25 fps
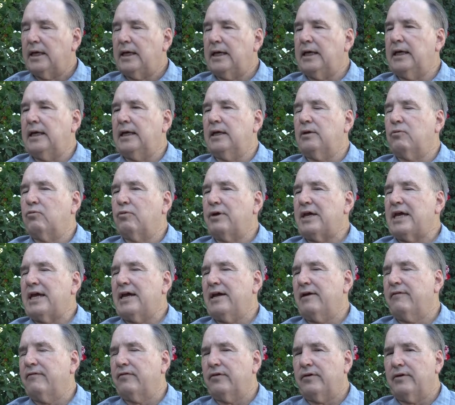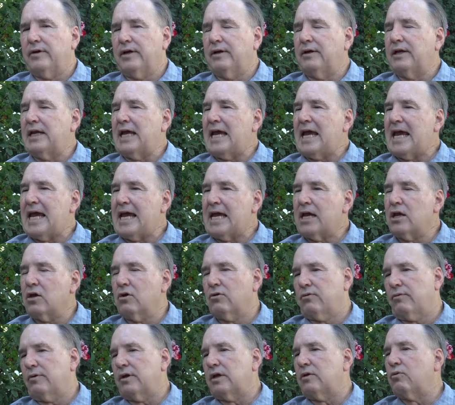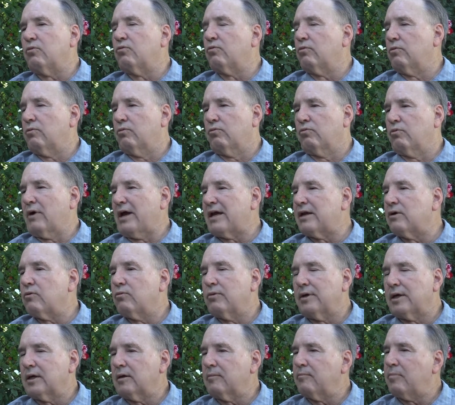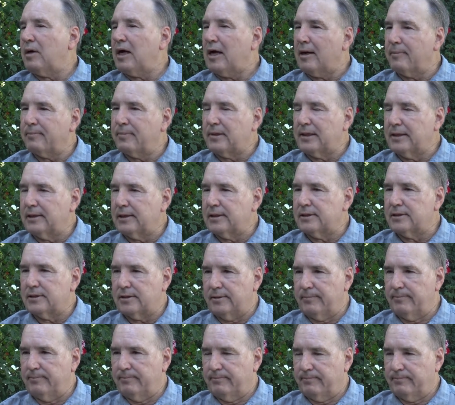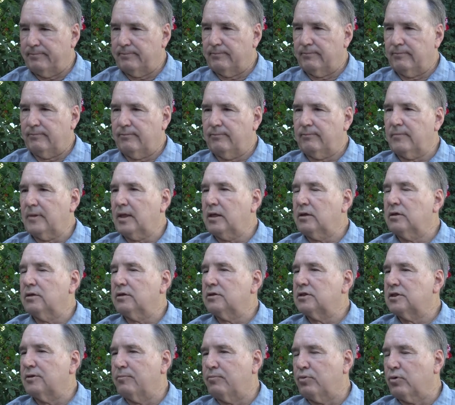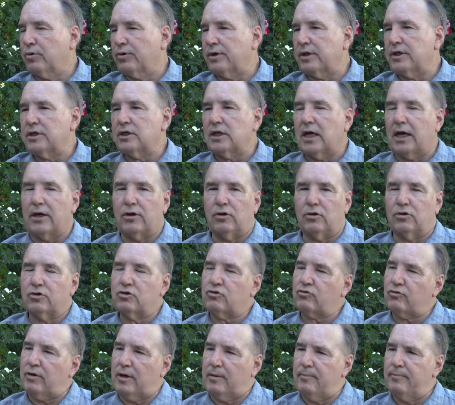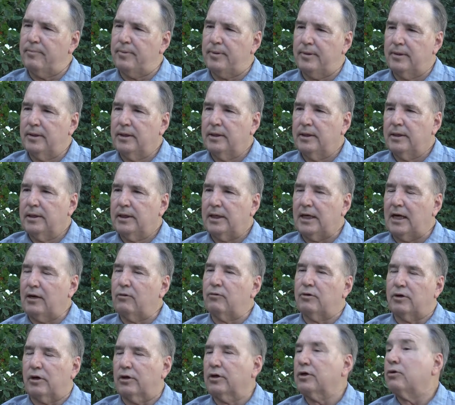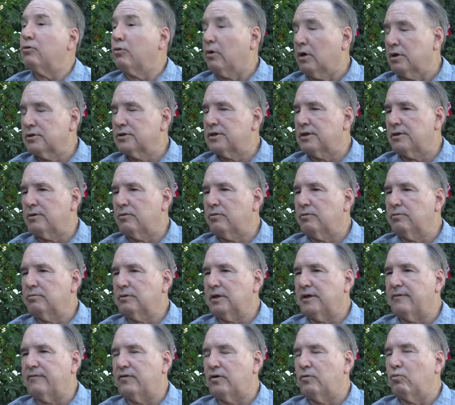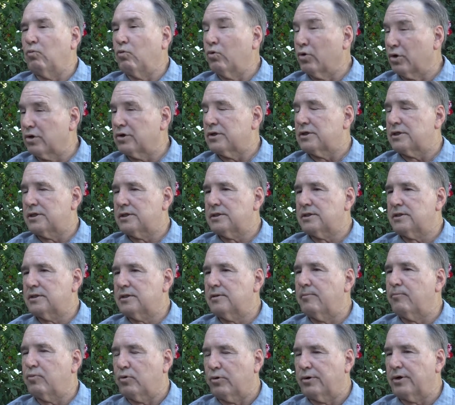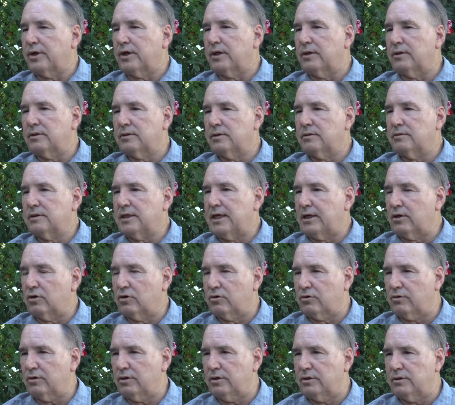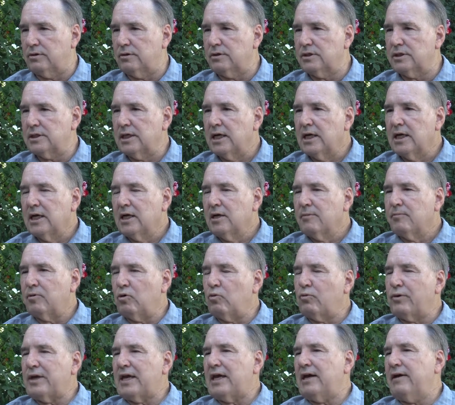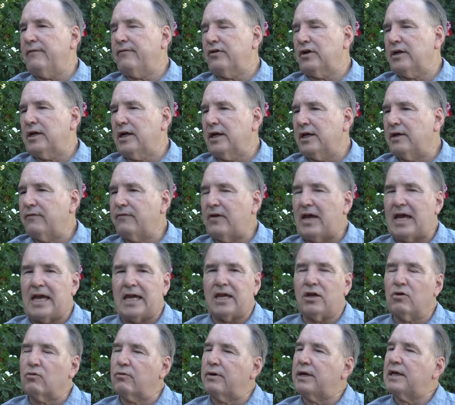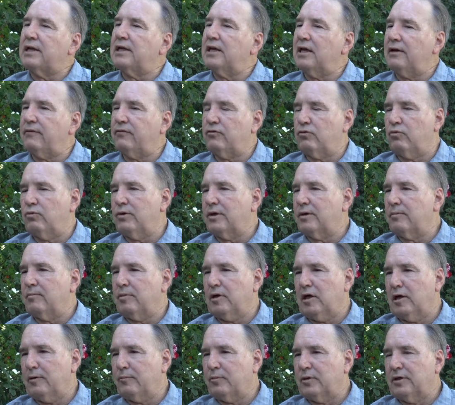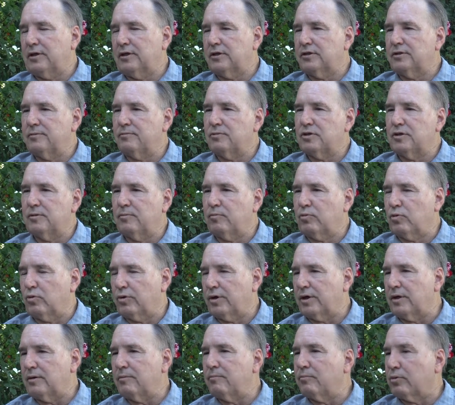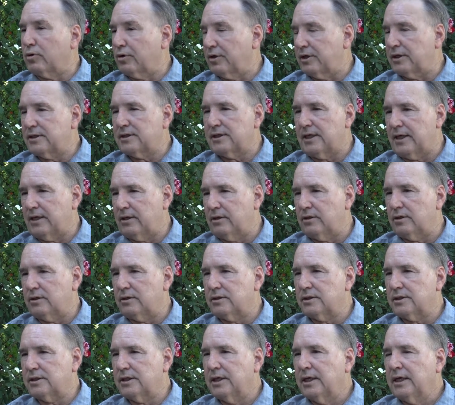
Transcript: And we have an angry right wing populism supporting Donald Trump, and I would argue also even worse supporting Ted Cruz, but we have a kind of angry left wing populism supporting Bernie Sanders.